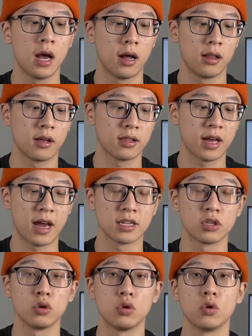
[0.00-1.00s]
A lot of that
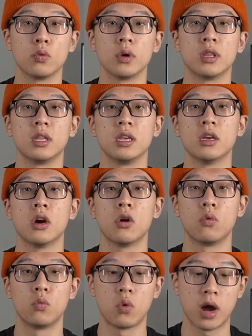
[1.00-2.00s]
has to do with the
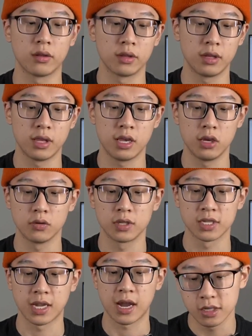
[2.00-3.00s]
rounded heel
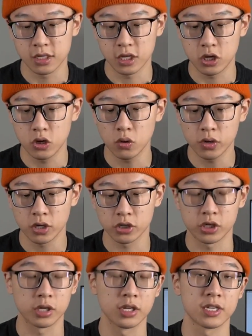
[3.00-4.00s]
design. This heel
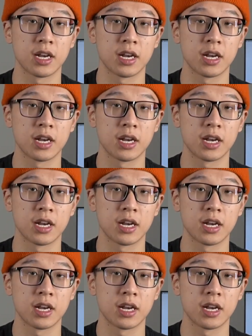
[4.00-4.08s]
cushion is